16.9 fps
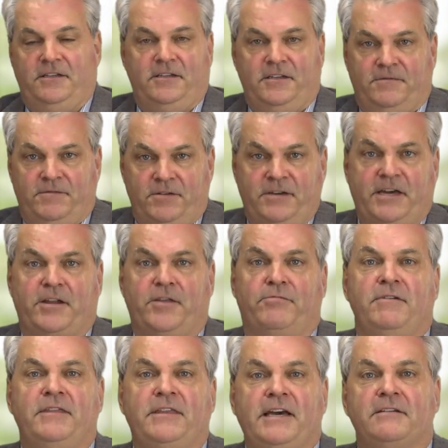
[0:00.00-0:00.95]
if you got a
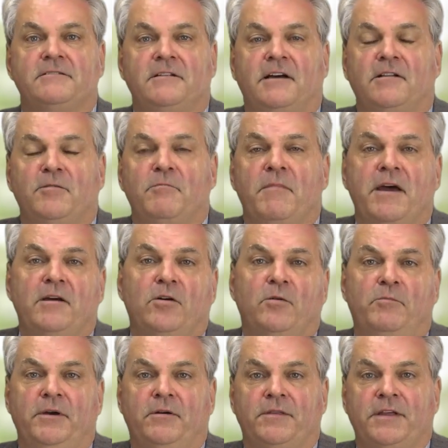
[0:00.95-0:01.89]
$3,000
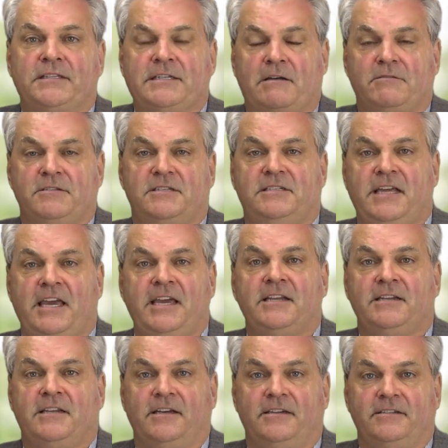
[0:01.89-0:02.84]
medical bill that's
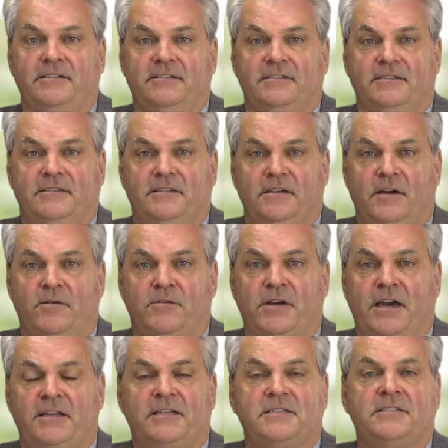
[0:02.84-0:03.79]
outstanding,
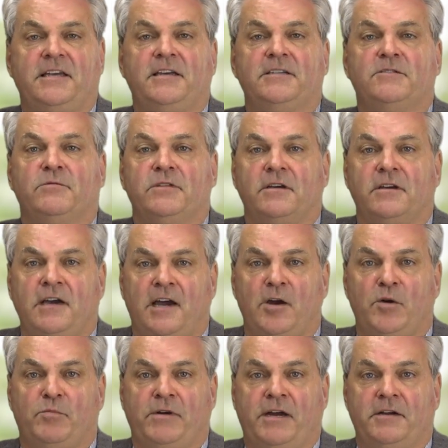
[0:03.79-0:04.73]
okay, let's say it's with a
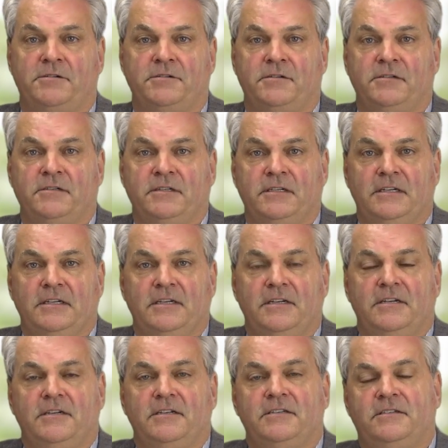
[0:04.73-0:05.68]
chiropractor,
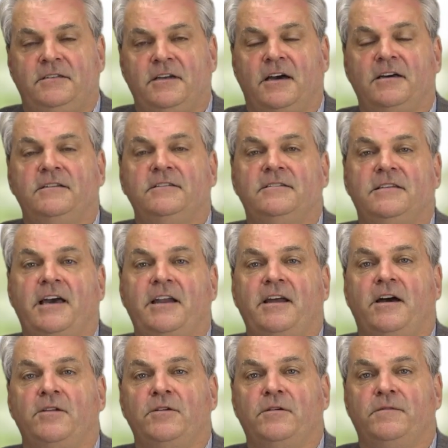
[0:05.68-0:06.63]
does that
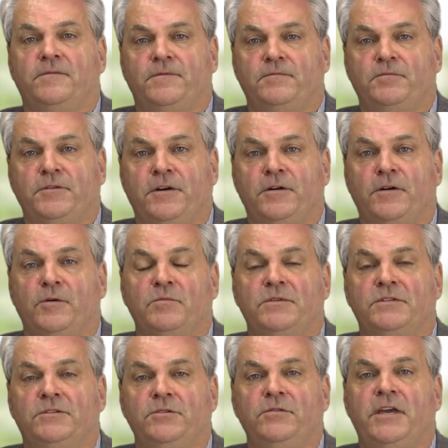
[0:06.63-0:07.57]
other
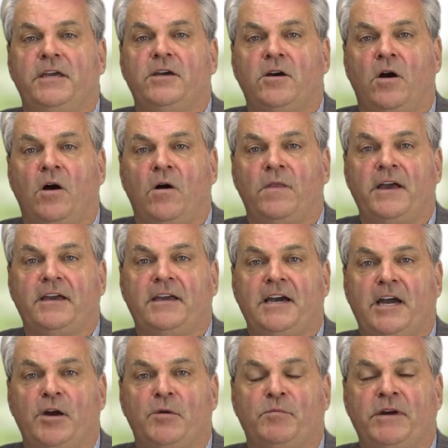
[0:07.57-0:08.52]
firm, do they call that
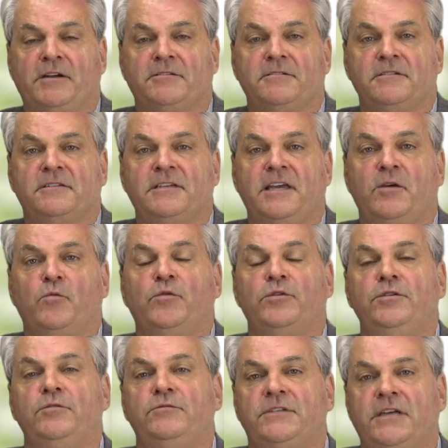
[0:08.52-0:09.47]
chiropractor and say, will
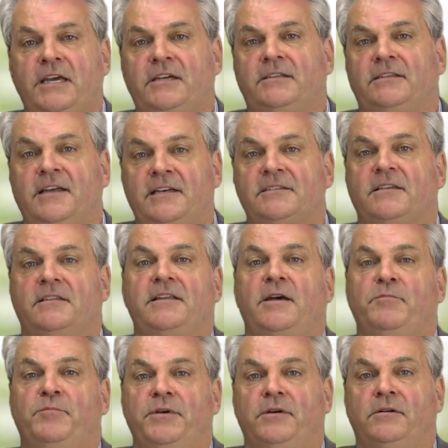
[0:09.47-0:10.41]
you take less on
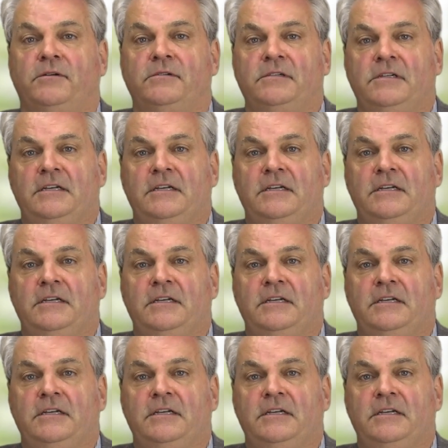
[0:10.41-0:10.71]
that bill?